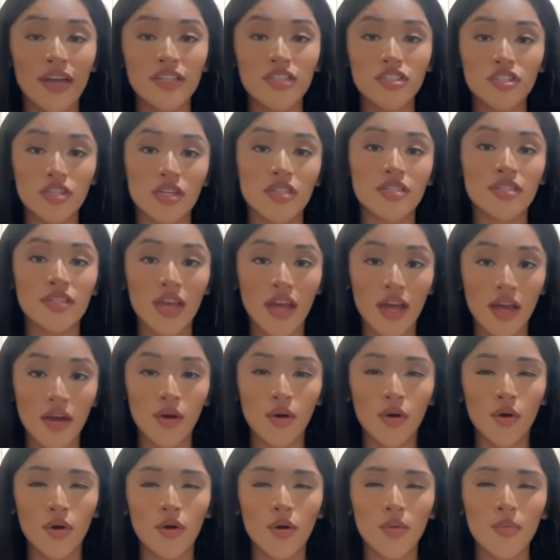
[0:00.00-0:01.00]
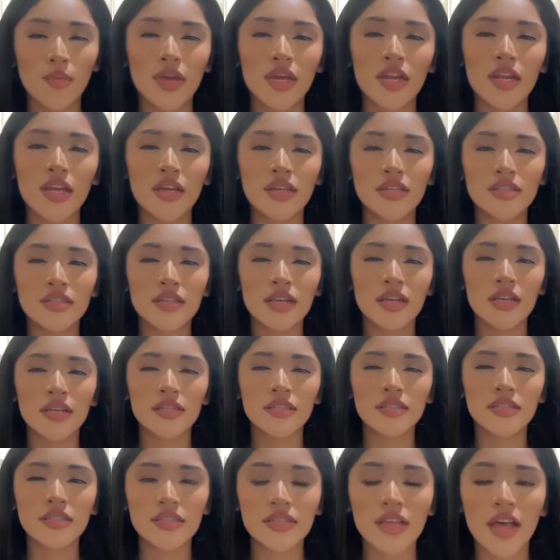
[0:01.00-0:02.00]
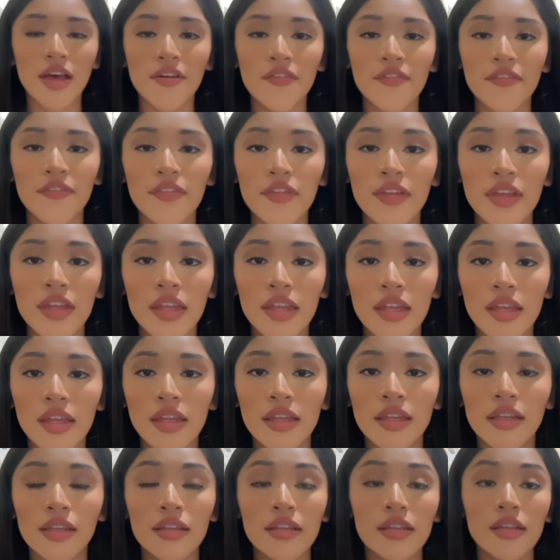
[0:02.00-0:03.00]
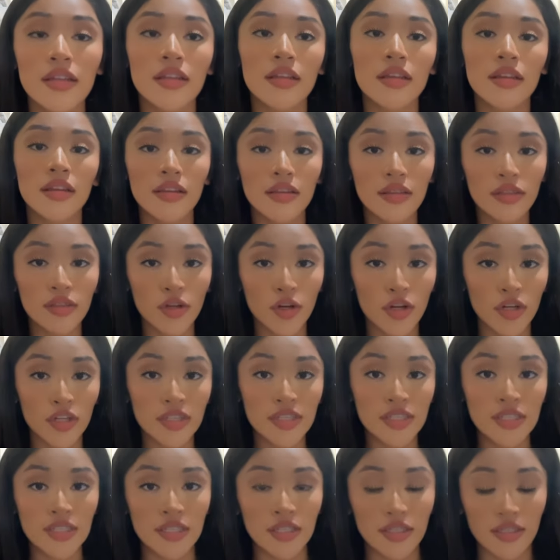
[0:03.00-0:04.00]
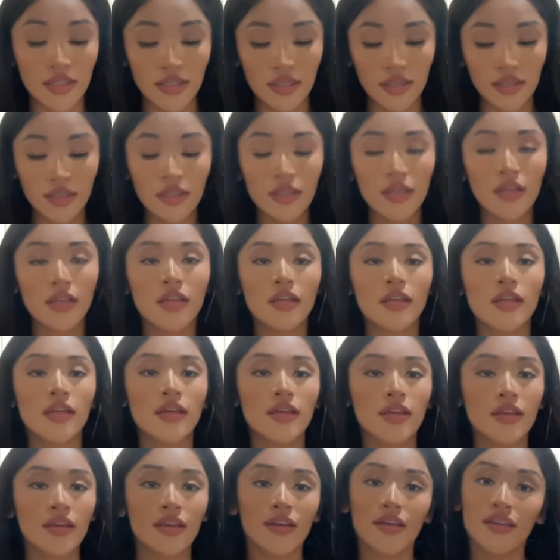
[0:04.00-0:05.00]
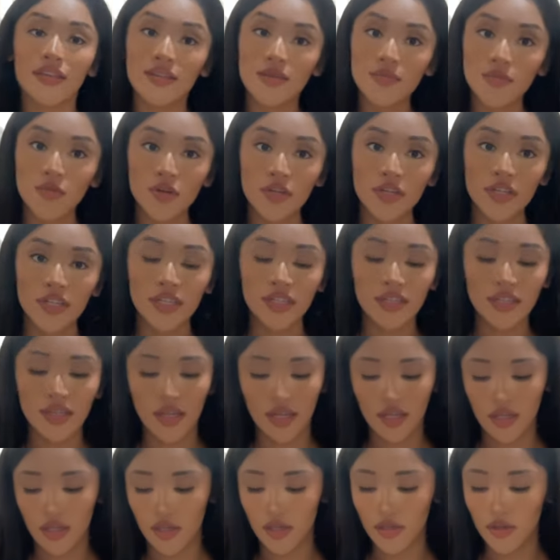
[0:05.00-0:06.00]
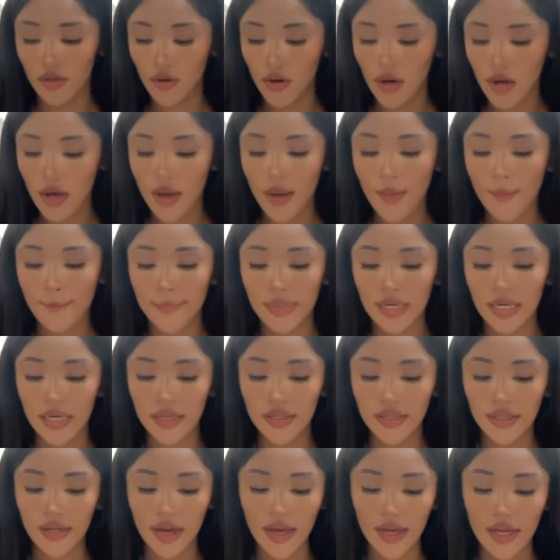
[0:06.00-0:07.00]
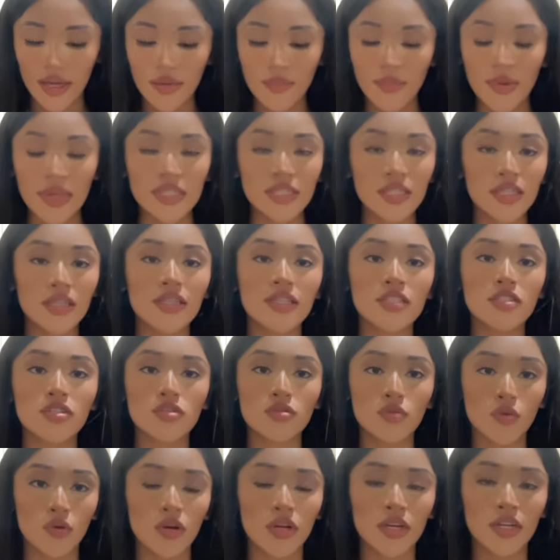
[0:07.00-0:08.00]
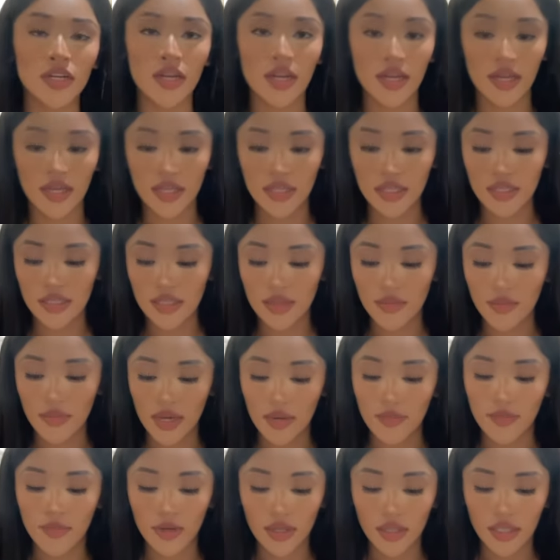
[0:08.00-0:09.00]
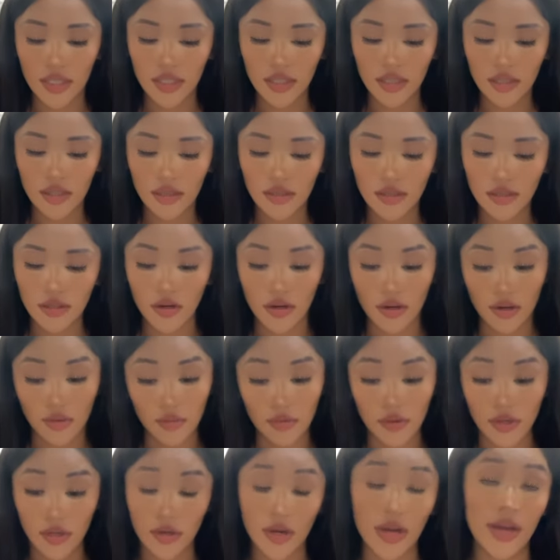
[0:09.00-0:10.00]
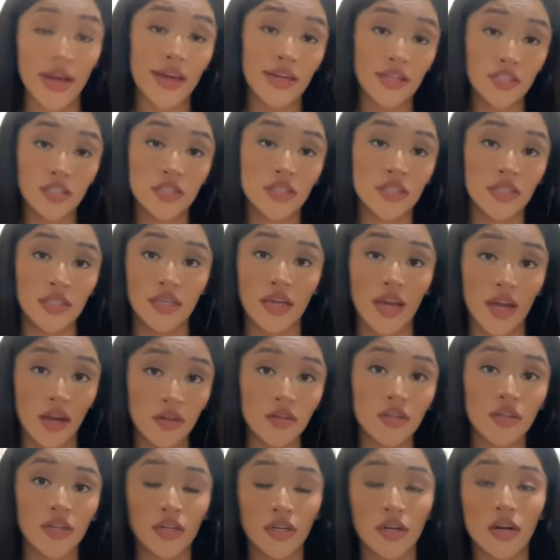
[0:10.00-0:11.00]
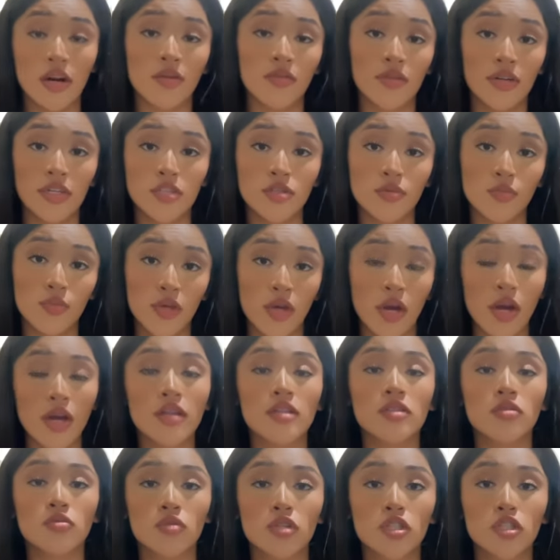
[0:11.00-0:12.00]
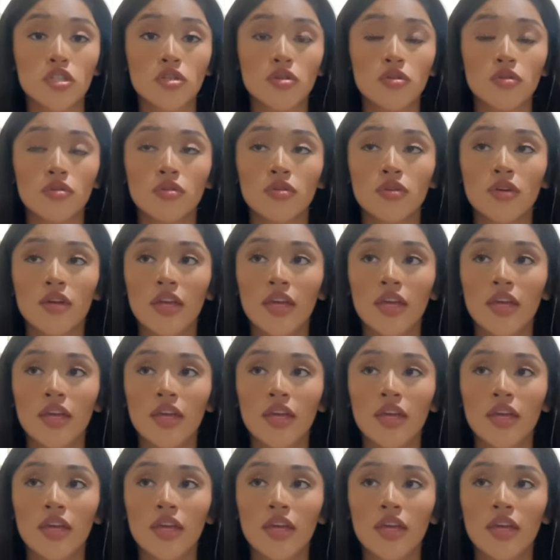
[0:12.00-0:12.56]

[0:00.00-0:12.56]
Just got home. It is 7:13 in the morning, I know. But I basically just organized my money. I actually counted it already, to be honest with you.